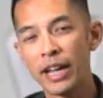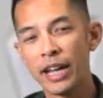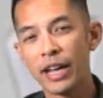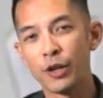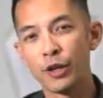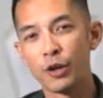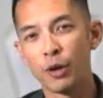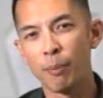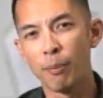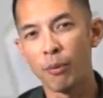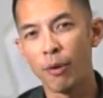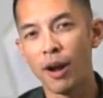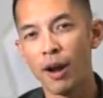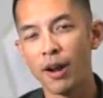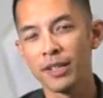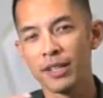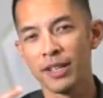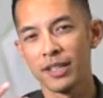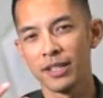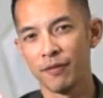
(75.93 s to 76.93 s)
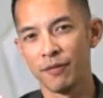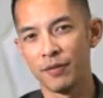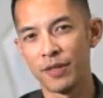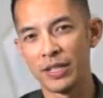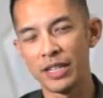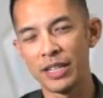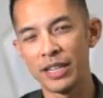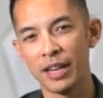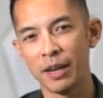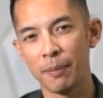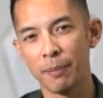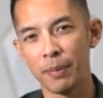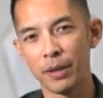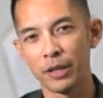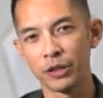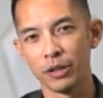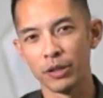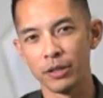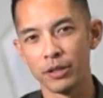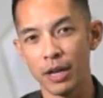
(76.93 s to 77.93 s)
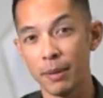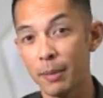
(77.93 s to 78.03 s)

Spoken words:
in your process of seeking pictures.